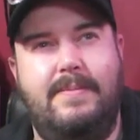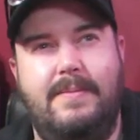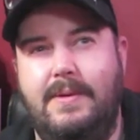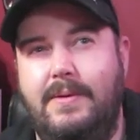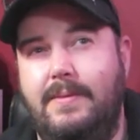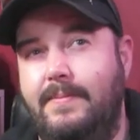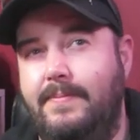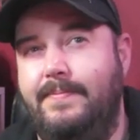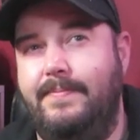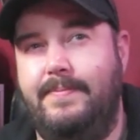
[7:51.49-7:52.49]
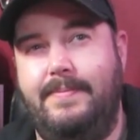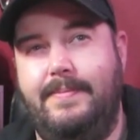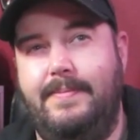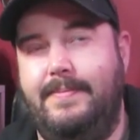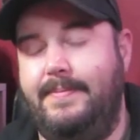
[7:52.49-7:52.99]
Should be blaming the bear
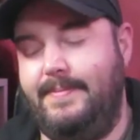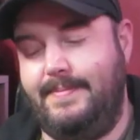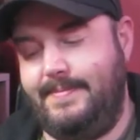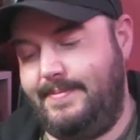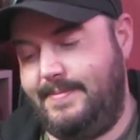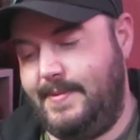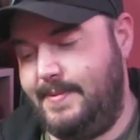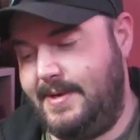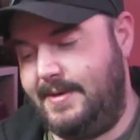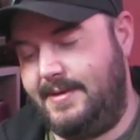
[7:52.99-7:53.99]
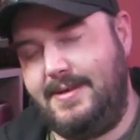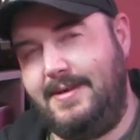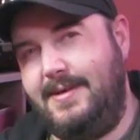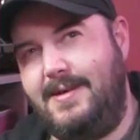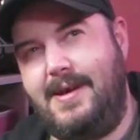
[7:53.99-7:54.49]
maker who got your piss. Well, I don't
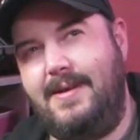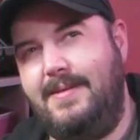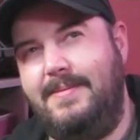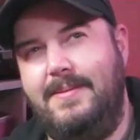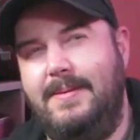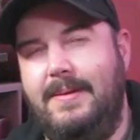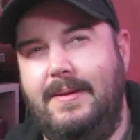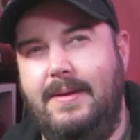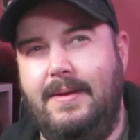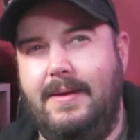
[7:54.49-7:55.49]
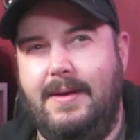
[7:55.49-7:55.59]
know. I can't, where'd you draw the line?